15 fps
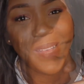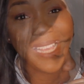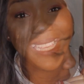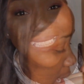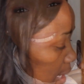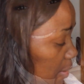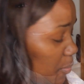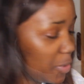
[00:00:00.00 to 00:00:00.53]

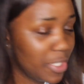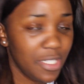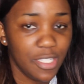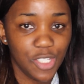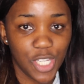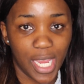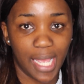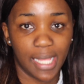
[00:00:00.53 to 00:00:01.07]
And we're going
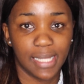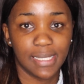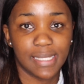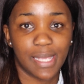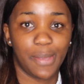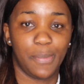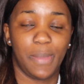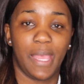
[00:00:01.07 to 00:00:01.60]
to
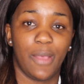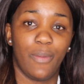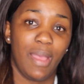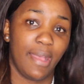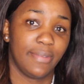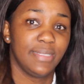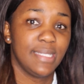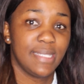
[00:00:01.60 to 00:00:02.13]
chat about
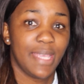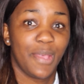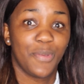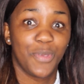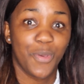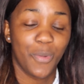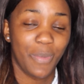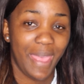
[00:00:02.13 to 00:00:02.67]
how to
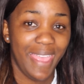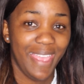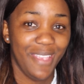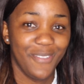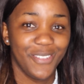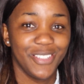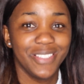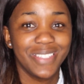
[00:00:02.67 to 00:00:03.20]
tell your
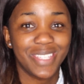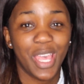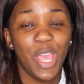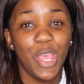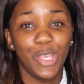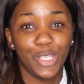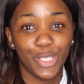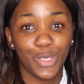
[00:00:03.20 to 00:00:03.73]
parents
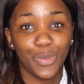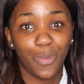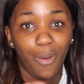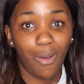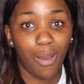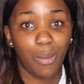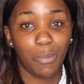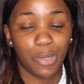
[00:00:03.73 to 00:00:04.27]
you
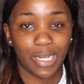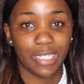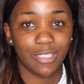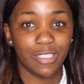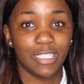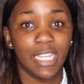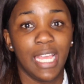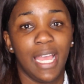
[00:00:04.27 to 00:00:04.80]
are
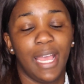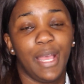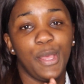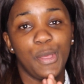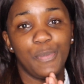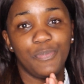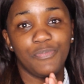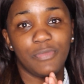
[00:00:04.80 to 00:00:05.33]
pregnant.
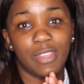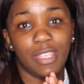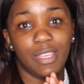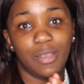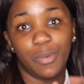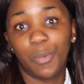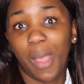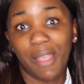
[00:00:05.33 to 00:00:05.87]

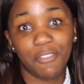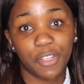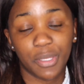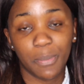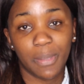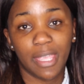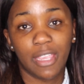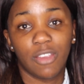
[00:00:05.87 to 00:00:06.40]

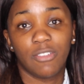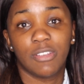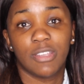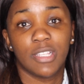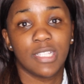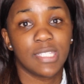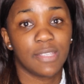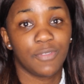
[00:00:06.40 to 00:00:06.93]
African
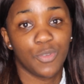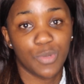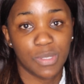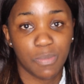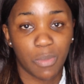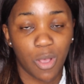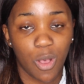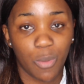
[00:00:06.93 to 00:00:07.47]
parents, if you're
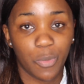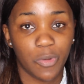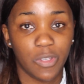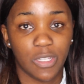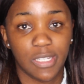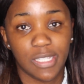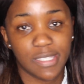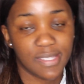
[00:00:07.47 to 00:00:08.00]

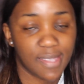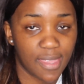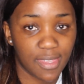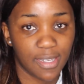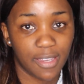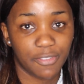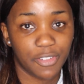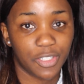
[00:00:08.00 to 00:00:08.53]
Zimbabwean,
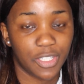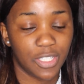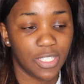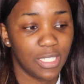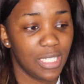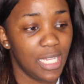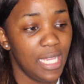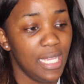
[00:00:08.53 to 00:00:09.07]
Southern
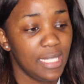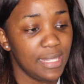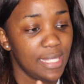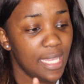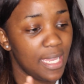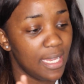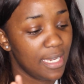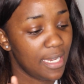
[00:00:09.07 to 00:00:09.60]
African,
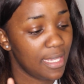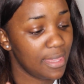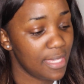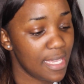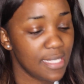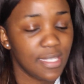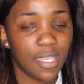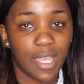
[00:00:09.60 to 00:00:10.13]
then
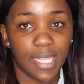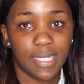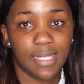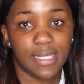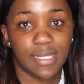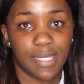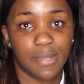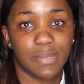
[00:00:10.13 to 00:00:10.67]
these are kind of
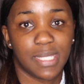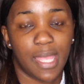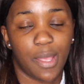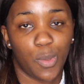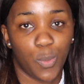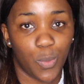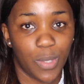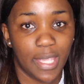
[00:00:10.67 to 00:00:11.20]
the steps
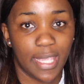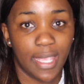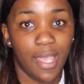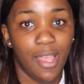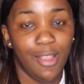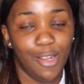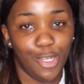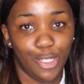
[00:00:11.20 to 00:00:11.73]
that we
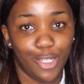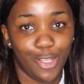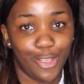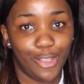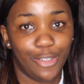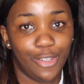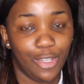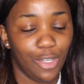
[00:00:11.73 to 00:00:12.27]

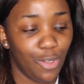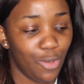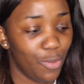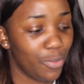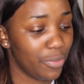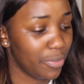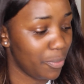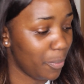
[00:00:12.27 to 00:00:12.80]
learn
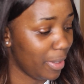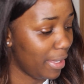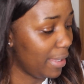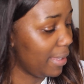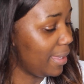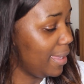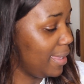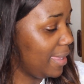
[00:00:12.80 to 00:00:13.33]
along the
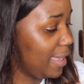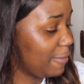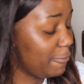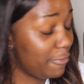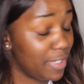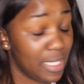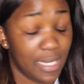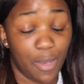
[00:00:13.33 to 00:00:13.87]
way and
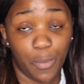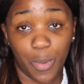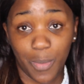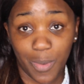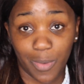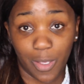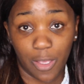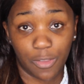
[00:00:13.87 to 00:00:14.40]
figured out when
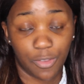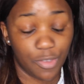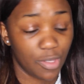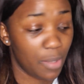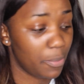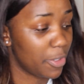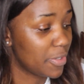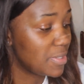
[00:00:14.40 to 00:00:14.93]
we were going through
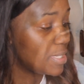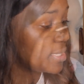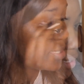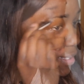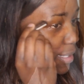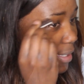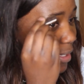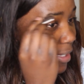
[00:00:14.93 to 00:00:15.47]
that process.